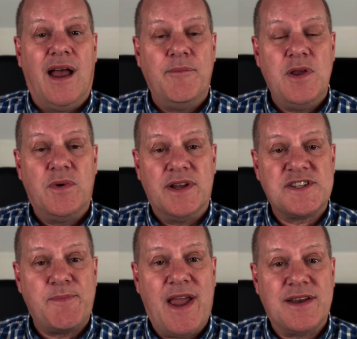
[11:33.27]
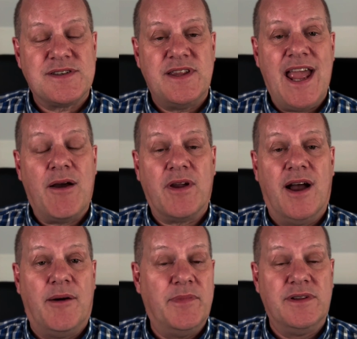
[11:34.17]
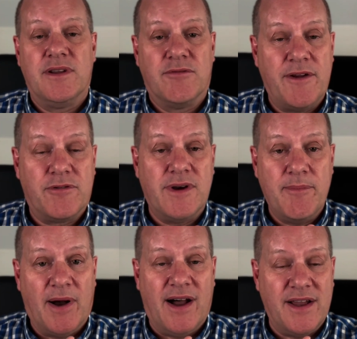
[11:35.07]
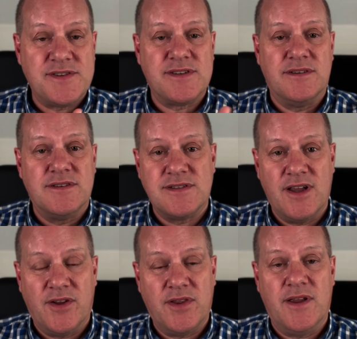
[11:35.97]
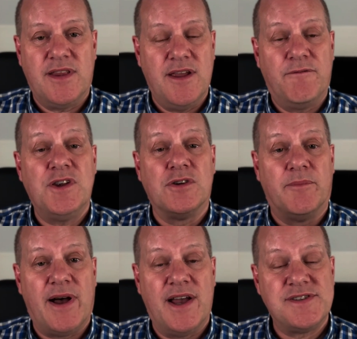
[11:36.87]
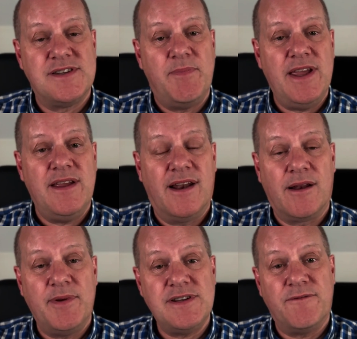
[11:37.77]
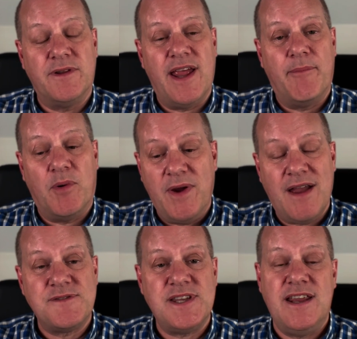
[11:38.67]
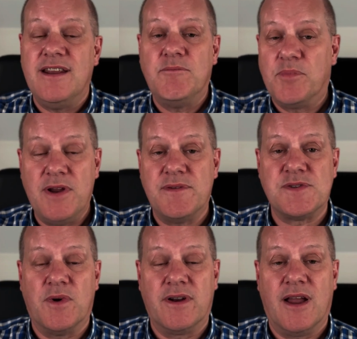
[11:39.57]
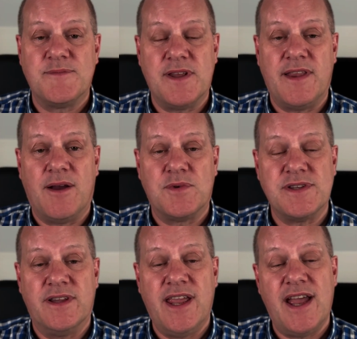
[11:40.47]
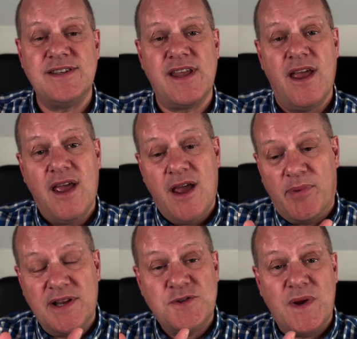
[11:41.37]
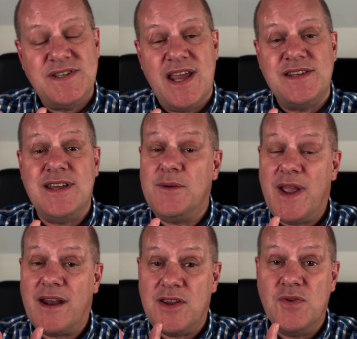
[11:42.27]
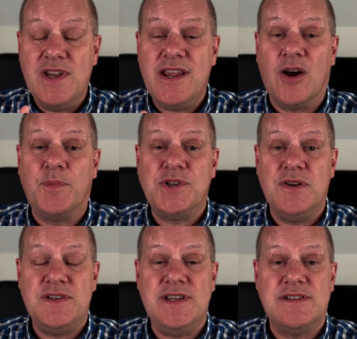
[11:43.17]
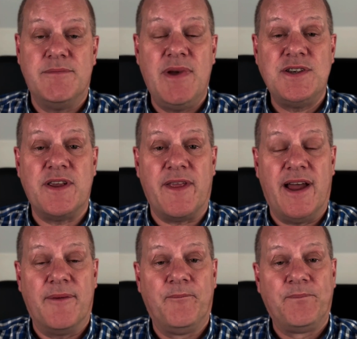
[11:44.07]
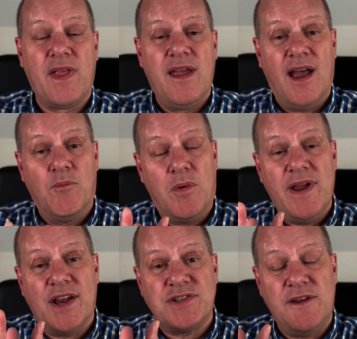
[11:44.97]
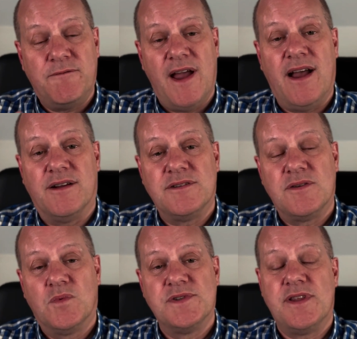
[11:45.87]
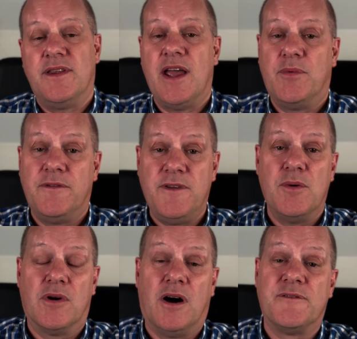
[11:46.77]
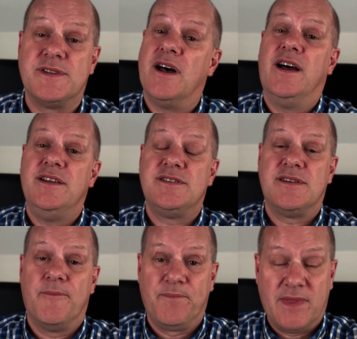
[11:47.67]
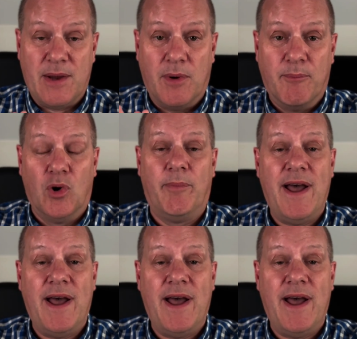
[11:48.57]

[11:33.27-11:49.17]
you would expect the outcome and the referee bias and the official bias to be a little bit different there. But we have seen in previous World Cups that that wasn't the case. But in 2018, we had a unique opportunity to measure that. And what we actually found was that there were fewer offsides, there were more